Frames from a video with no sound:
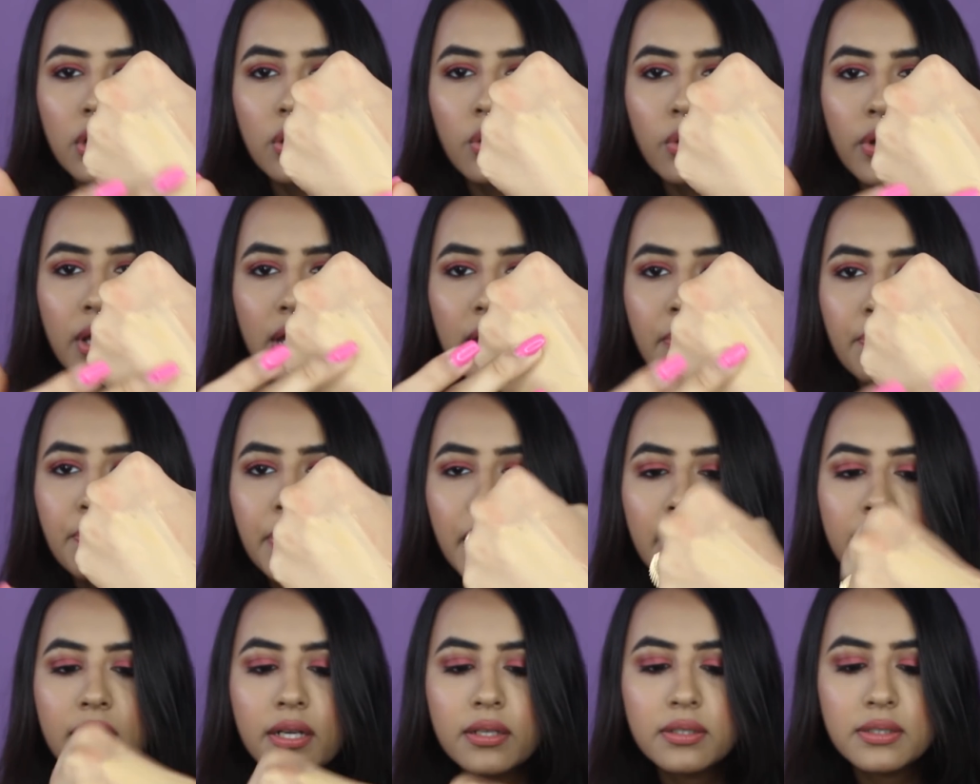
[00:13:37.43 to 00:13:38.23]
Okay,
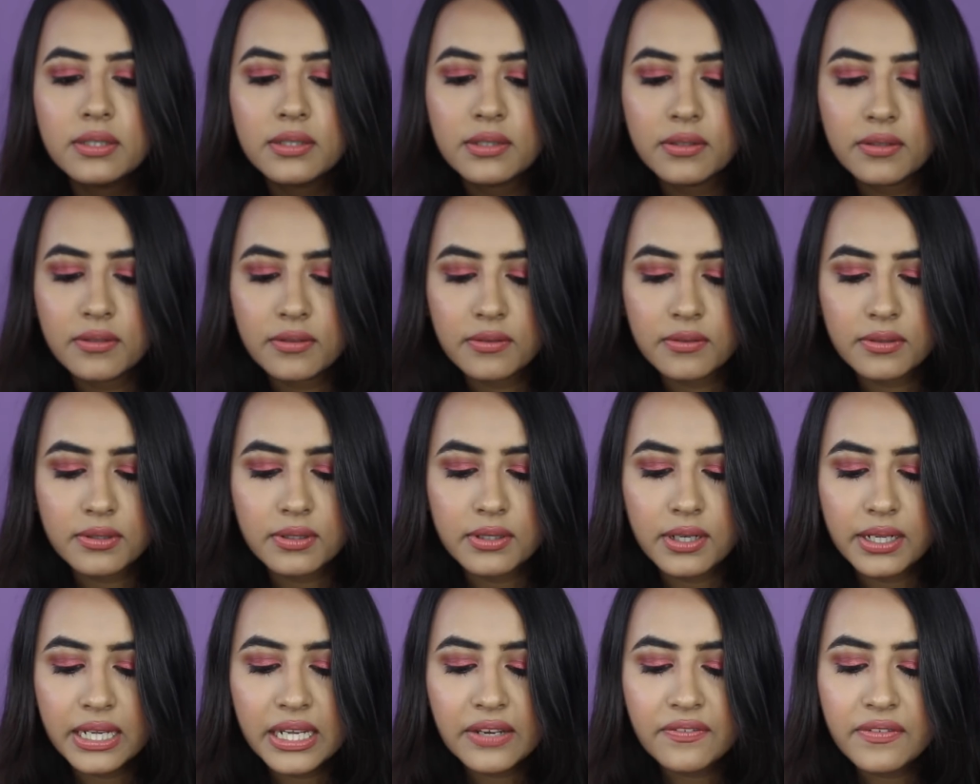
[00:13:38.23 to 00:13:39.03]
but
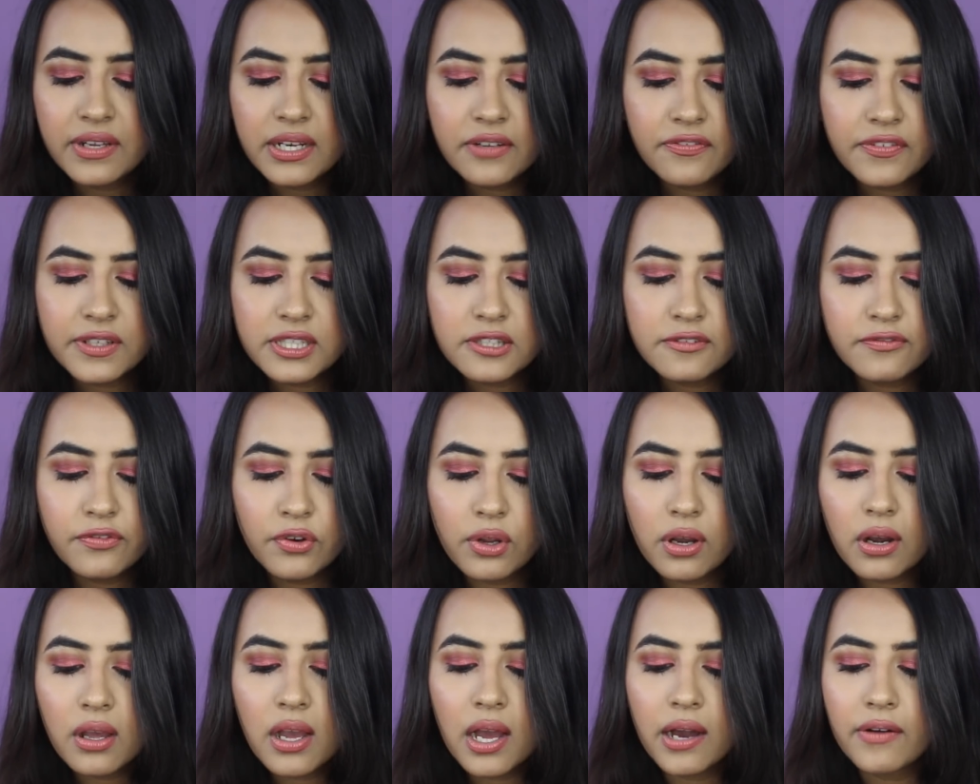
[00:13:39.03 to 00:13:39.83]
even if it's
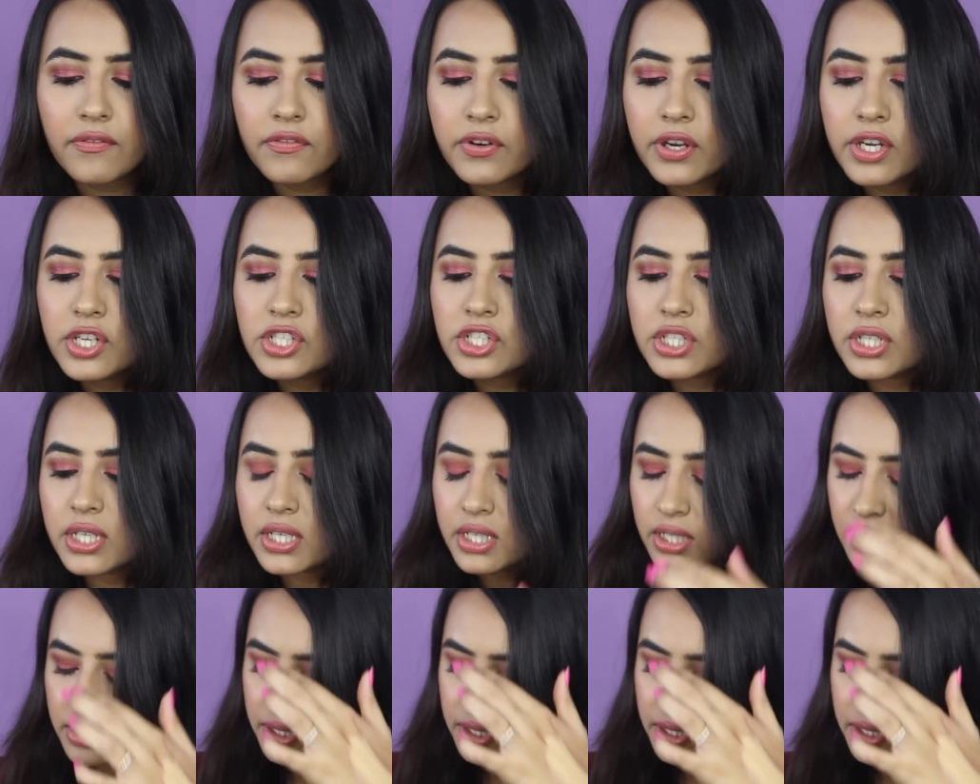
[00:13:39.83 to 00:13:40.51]
full coverage,